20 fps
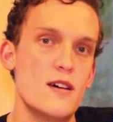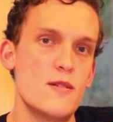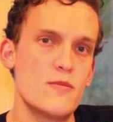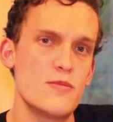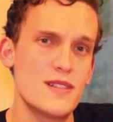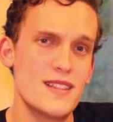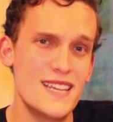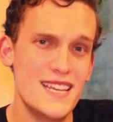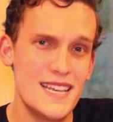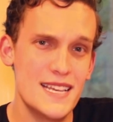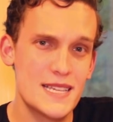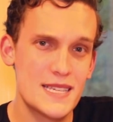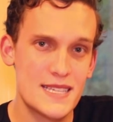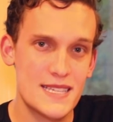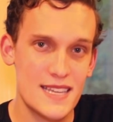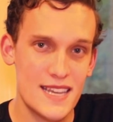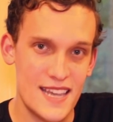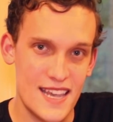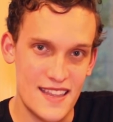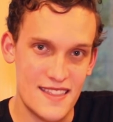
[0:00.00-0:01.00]

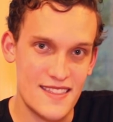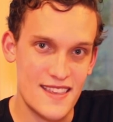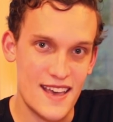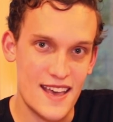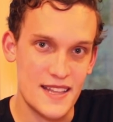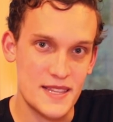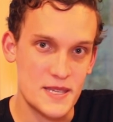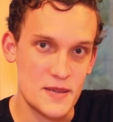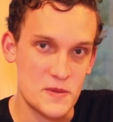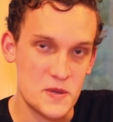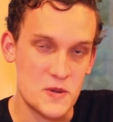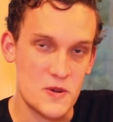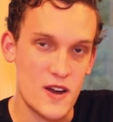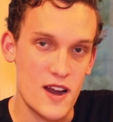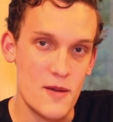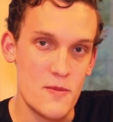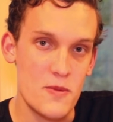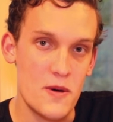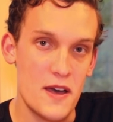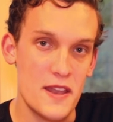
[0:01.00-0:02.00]
please hit that
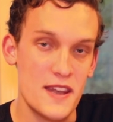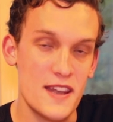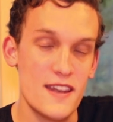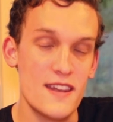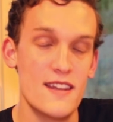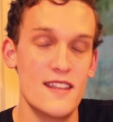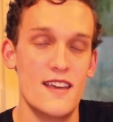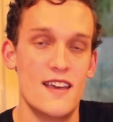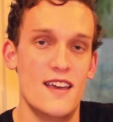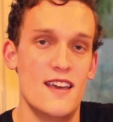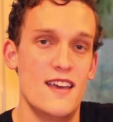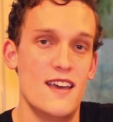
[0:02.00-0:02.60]
subscribe button.